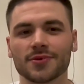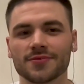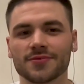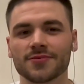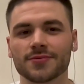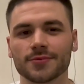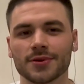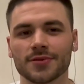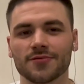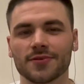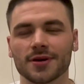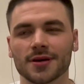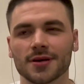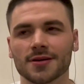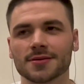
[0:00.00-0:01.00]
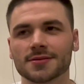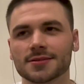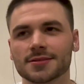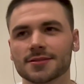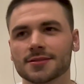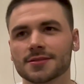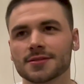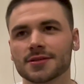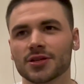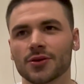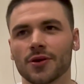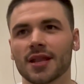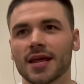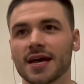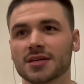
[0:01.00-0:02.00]
We've we've uh, you
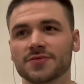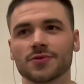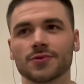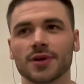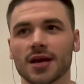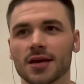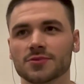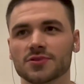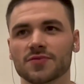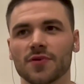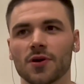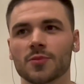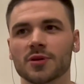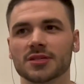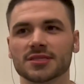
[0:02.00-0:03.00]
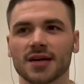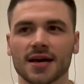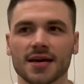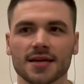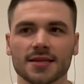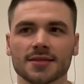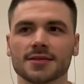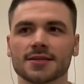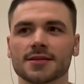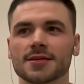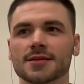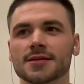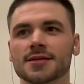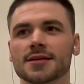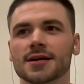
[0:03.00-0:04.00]
know our last few games have all been tight.
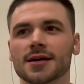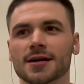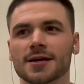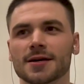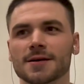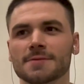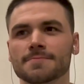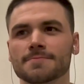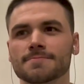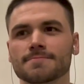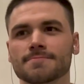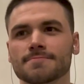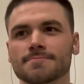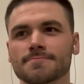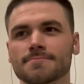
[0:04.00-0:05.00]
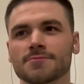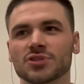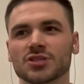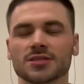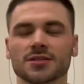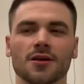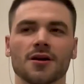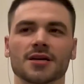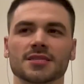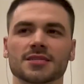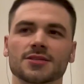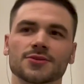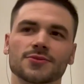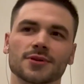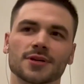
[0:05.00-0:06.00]
Um, just
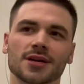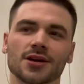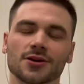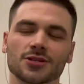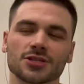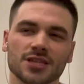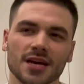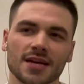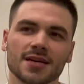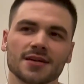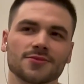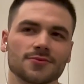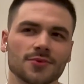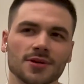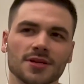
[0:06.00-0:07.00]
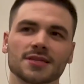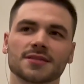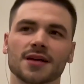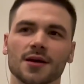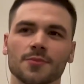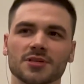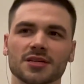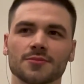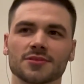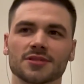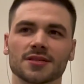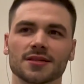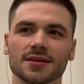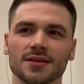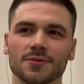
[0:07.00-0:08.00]
lost to uh, Karşıyaka, one of the top teams
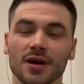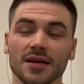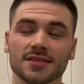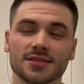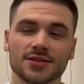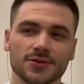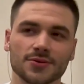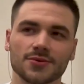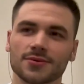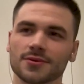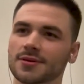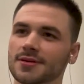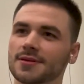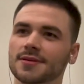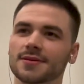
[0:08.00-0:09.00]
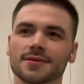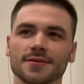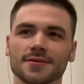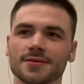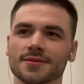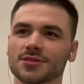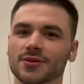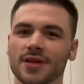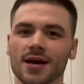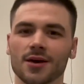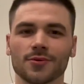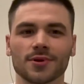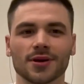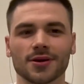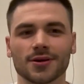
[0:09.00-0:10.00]
in the league by two, so
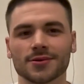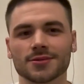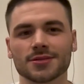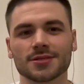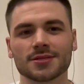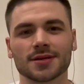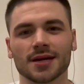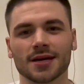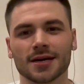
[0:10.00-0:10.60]
that one hurts.